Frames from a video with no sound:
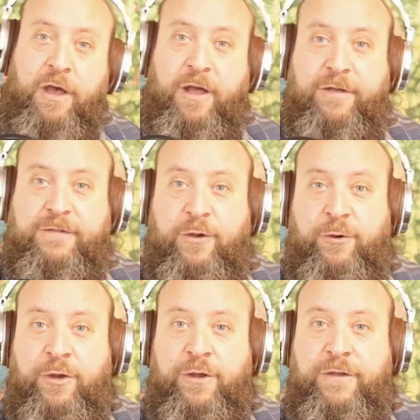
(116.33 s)
so
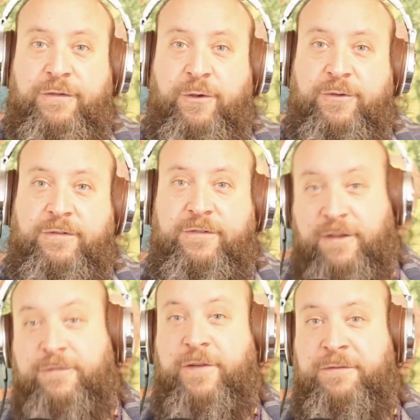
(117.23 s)

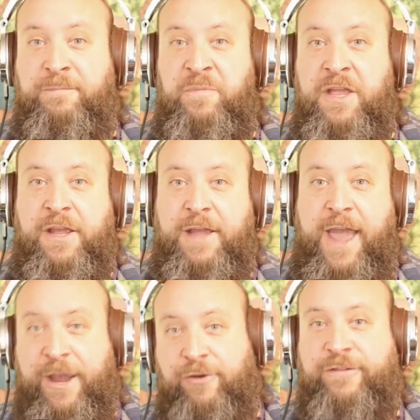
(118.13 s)
Sisyphus
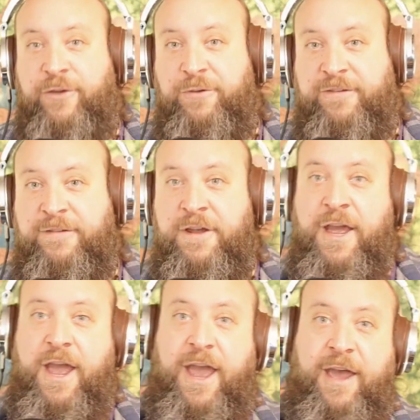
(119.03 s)
angered Zeus,
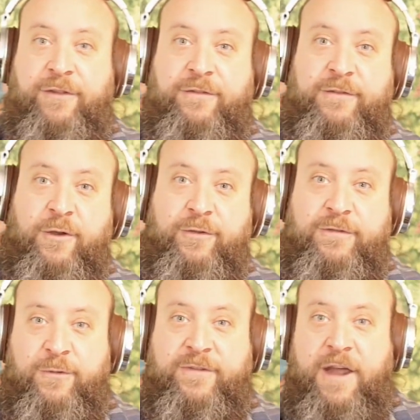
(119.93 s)
and so
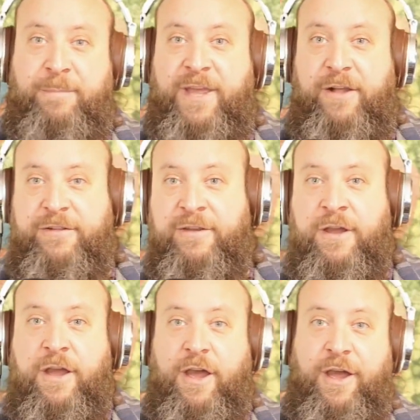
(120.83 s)
Zeus had him killed.
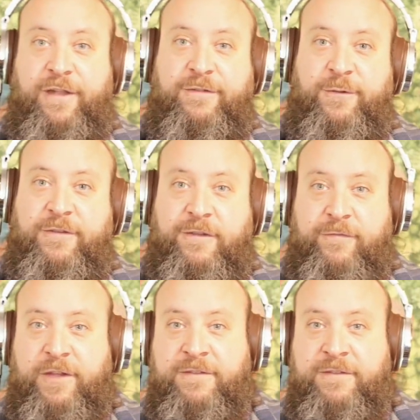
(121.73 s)
And so Sisyphus